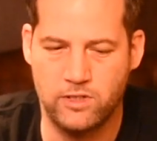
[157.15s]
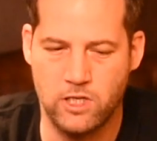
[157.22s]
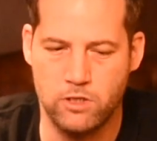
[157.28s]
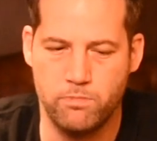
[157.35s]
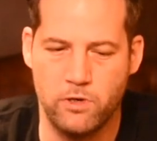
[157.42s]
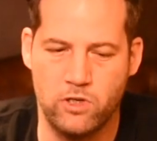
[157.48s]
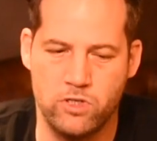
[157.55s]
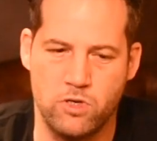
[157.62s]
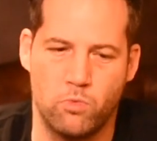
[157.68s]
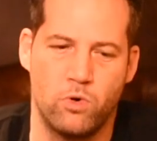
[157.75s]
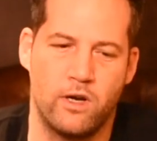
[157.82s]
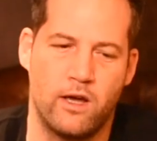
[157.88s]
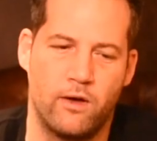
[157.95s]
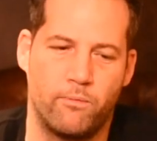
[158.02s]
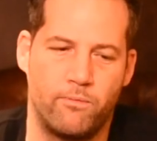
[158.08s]
just because
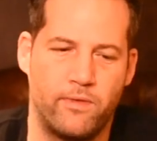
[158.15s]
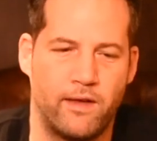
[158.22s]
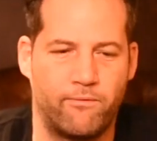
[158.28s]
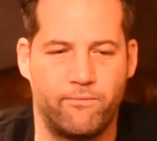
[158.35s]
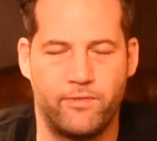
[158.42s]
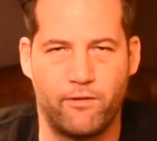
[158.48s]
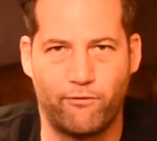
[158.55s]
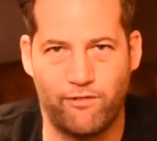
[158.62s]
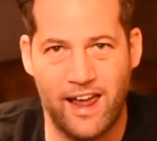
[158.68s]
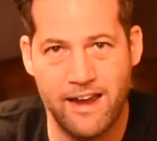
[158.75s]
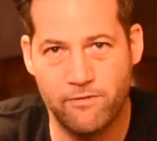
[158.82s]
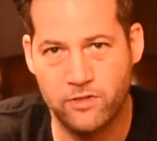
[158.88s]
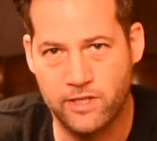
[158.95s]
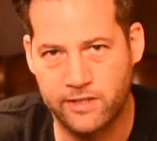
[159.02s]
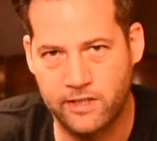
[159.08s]
the
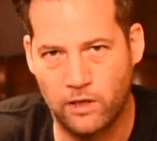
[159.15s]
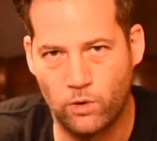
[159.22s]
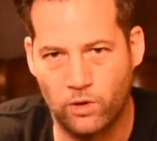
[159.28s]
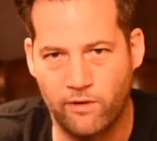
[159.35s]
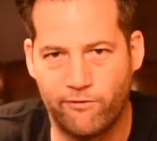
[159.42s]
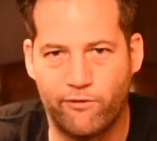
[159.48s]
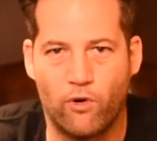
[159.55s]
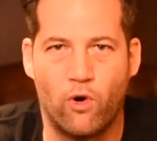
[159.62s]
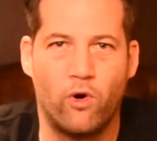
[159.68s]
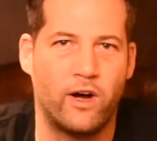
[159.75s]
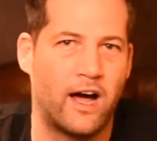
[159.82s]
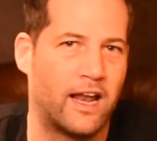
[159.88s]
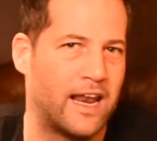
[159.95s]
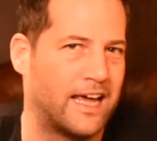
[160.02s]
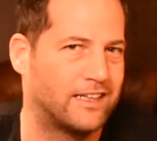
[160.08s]
flavors that they're looking for
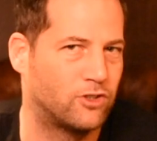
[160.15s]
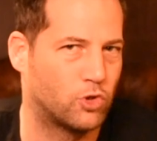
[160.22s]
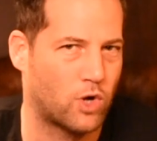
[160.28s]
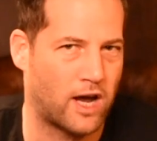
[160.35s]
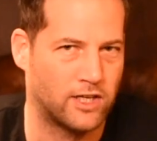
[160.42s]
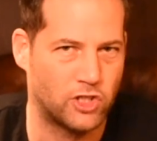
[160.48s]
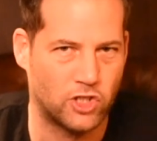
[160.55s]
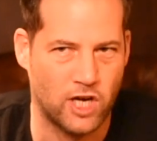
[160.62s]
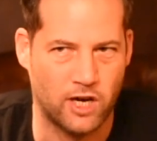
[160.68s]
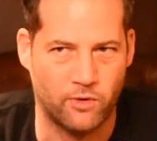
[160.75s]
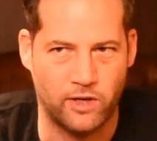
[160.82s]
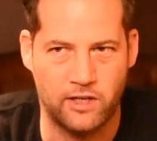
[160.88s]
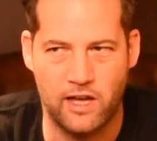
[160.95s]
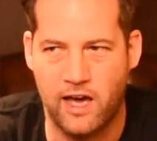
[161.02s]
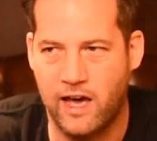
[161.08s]
are like dry
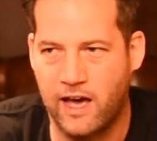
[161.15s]
sherry.